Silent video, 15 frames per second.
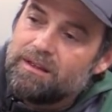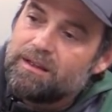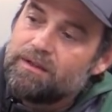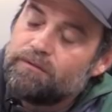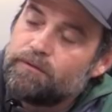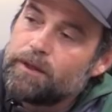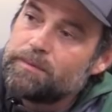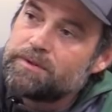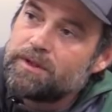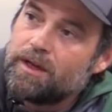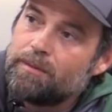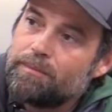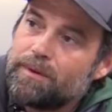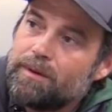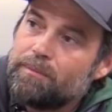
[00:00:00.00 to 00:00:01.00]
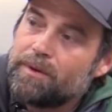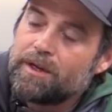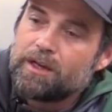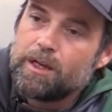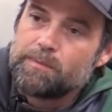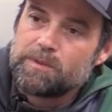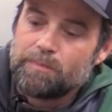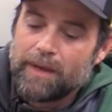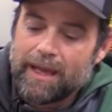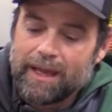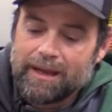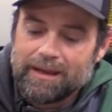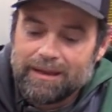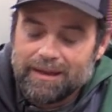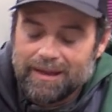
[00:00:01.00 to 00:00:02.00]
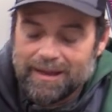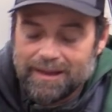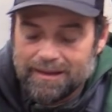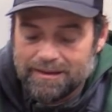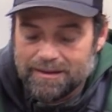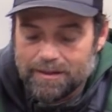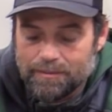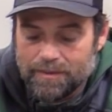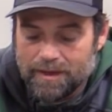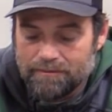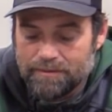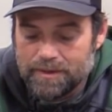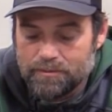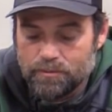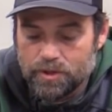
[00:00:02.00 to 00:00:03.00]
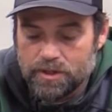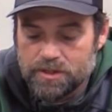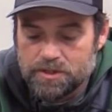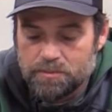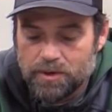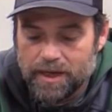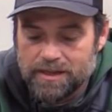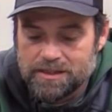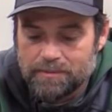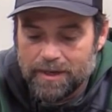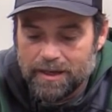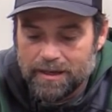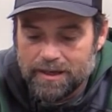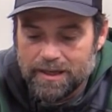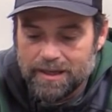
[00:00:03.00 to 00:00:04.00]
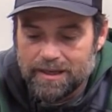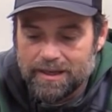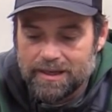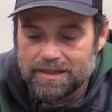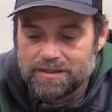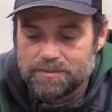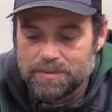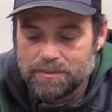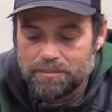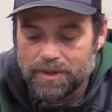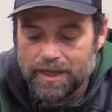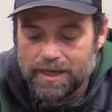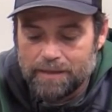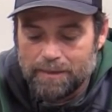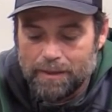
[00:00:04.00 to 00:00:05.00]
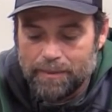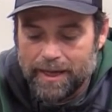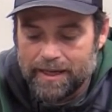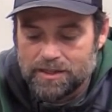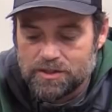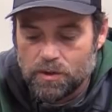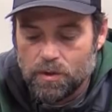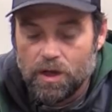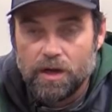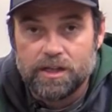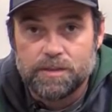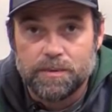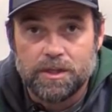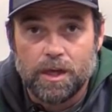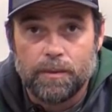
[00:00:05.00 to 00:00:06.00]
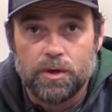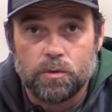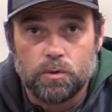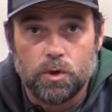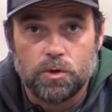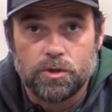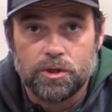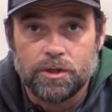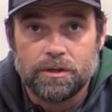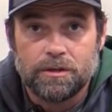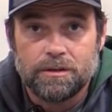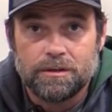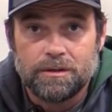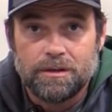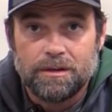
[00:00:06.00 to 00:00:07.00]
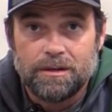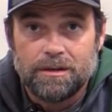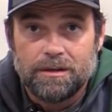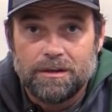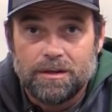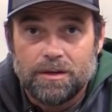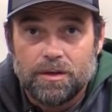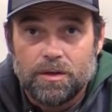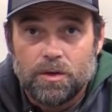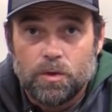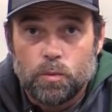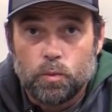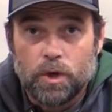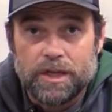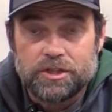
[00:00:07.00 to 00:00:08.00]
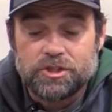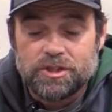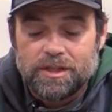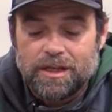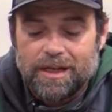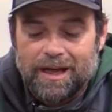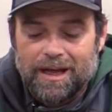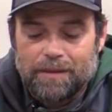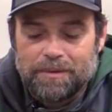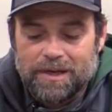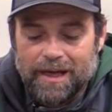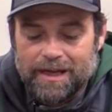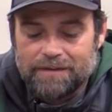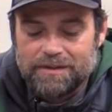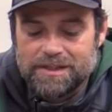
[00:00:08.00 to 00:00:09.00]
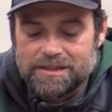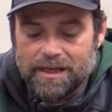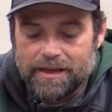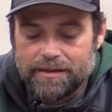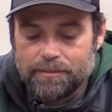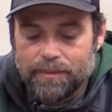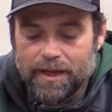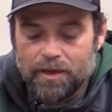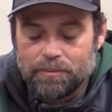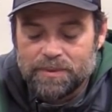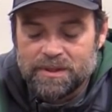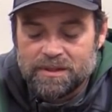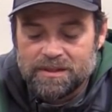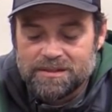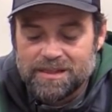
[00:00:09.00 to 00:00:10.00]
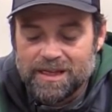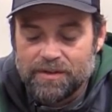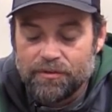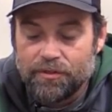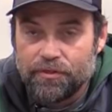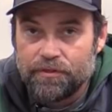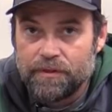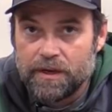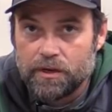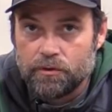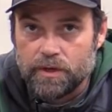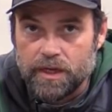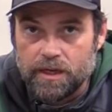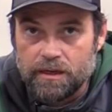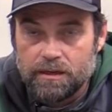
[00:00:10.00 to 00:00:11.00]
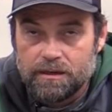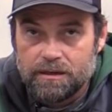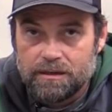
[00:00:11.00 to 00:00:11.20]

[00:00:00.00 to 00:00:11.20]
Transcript: It flips up, but it comes back, and I've been really surprised about it, and it's been playing in my bag so long it's becoming a roller, which I'm kind of excited about because, in theory,